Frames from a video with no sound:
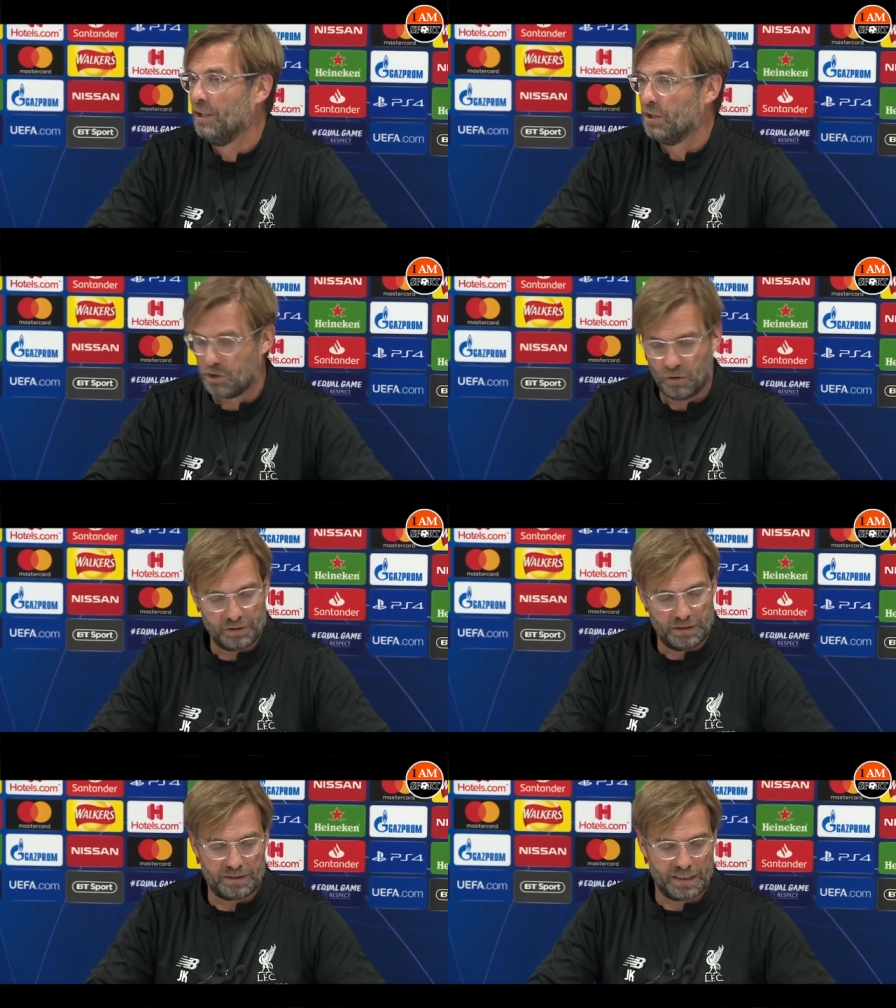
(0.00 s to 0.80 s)
So
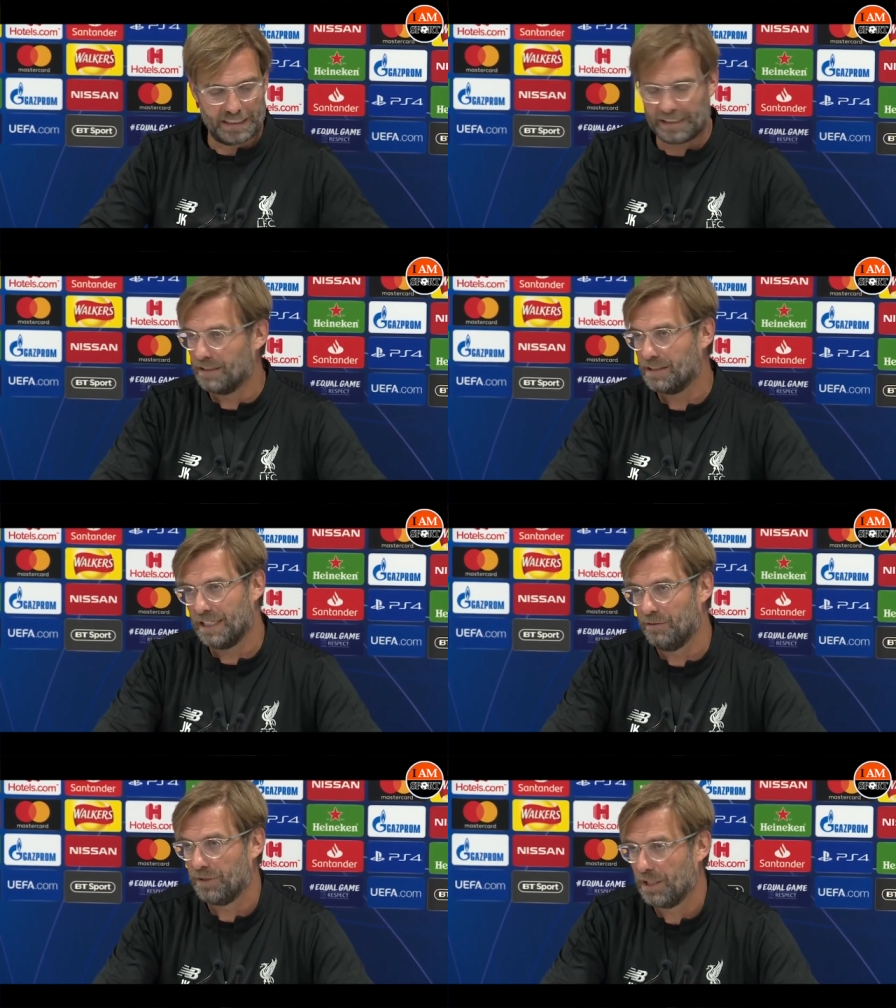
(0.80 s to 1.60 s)
it's exactly the
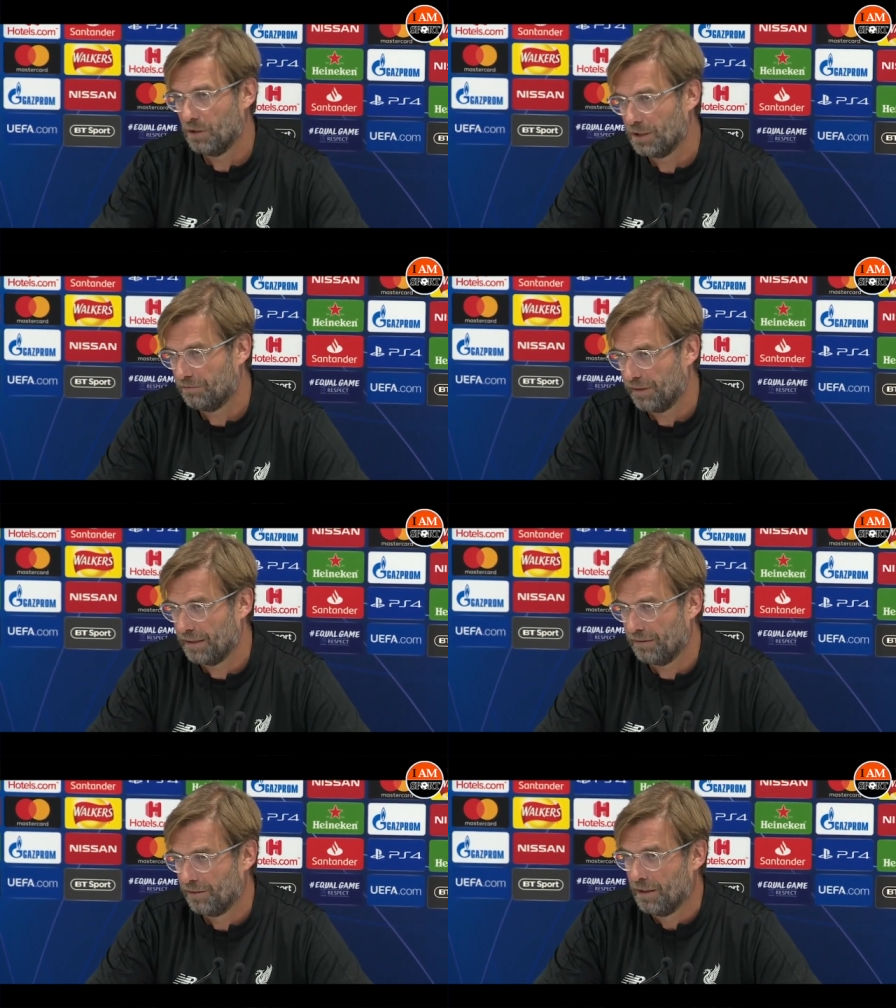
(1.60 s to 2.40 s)
same with our
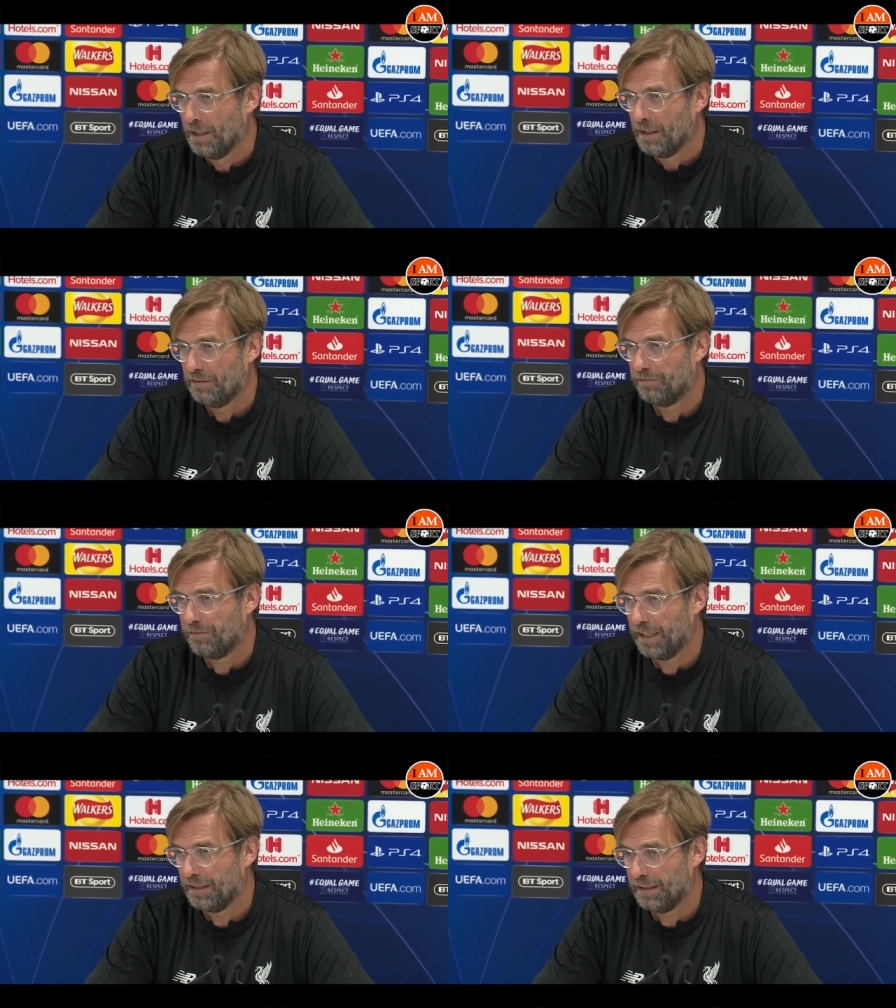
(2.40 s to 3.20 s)
defensive
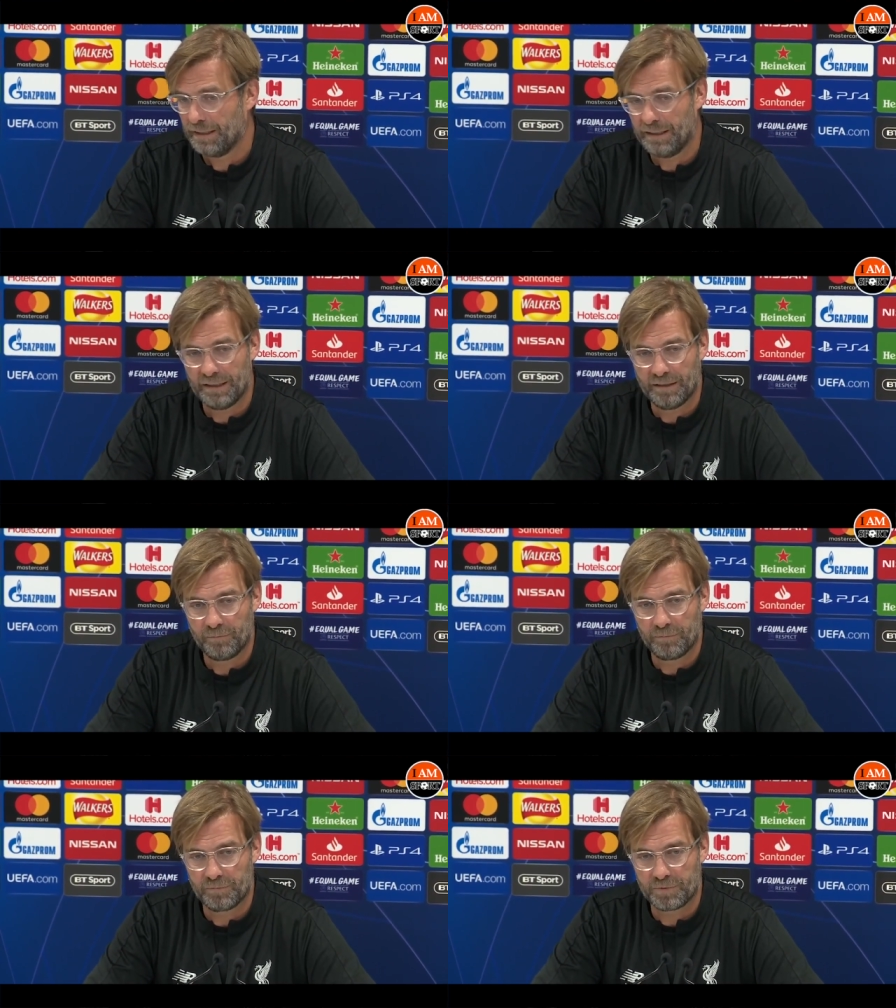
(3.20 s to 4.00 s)
defending
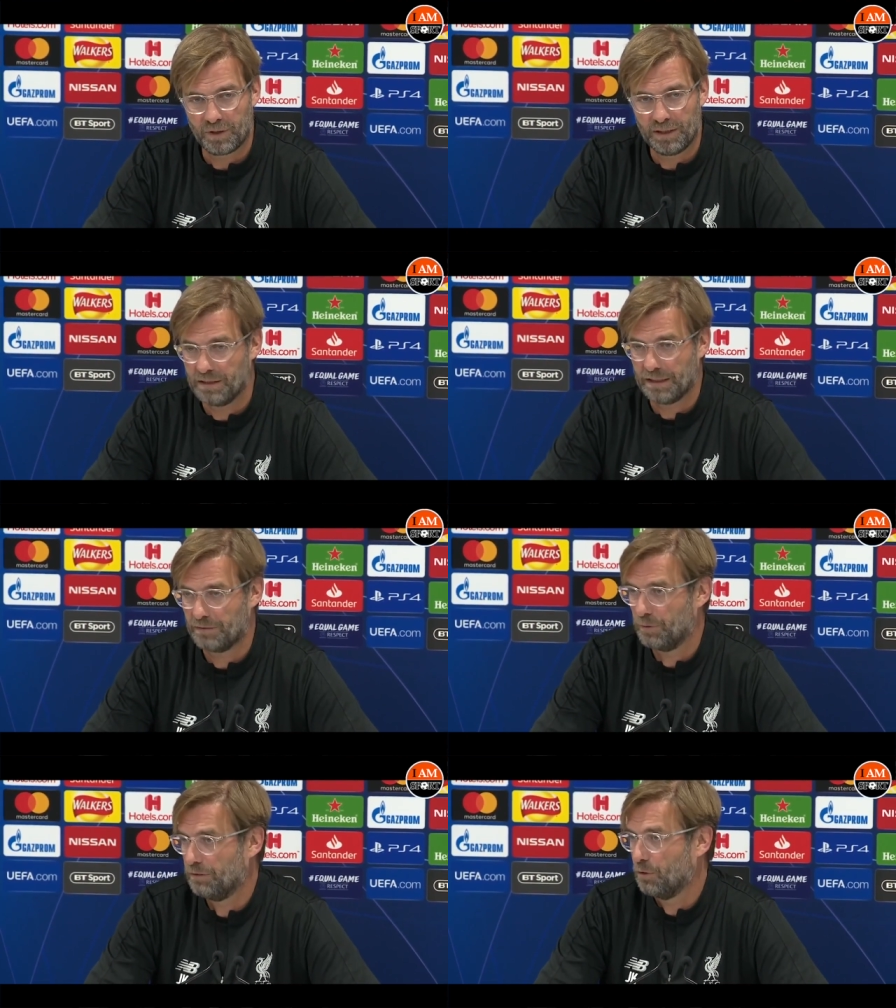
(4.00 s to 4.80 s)
um, solidity
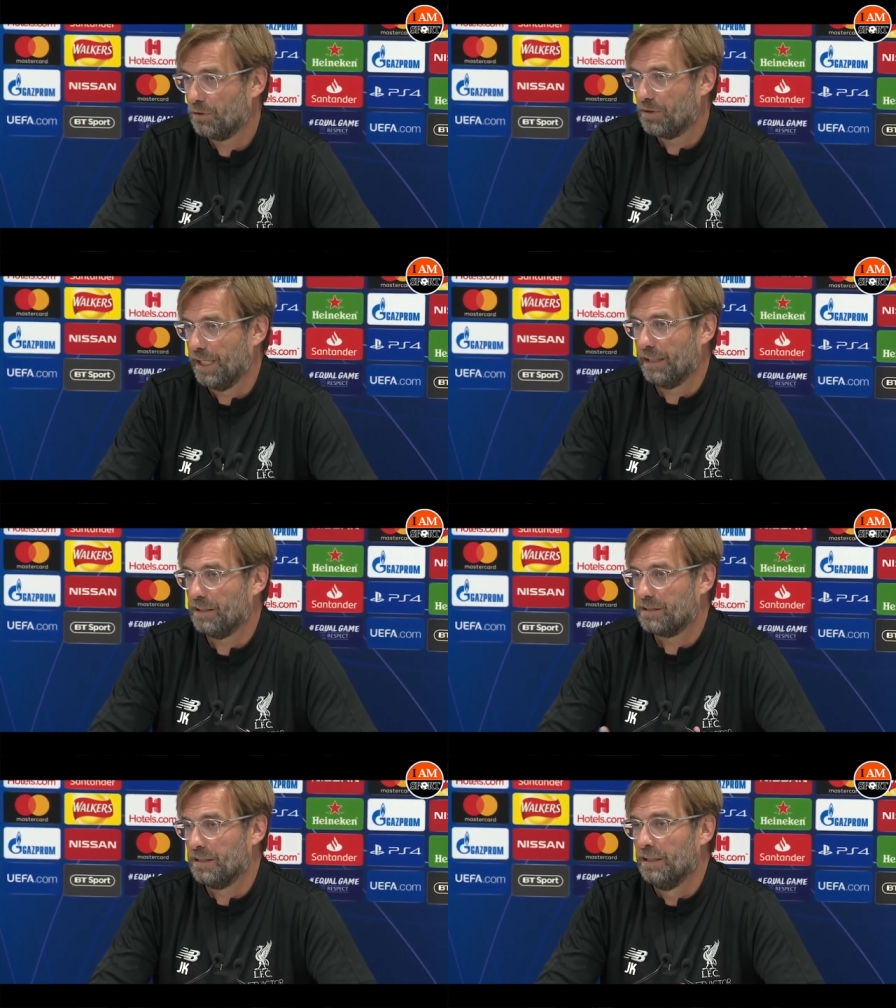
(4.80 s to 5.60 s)
that we don't think
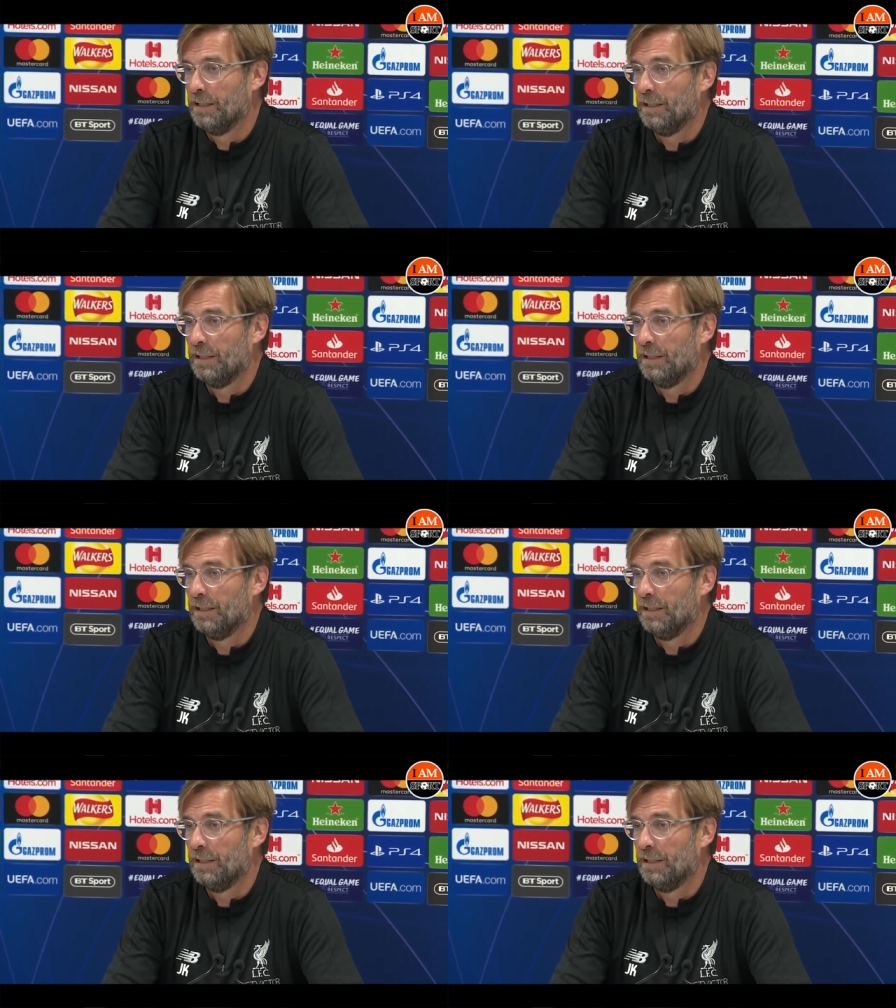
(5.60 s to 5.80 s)
it's.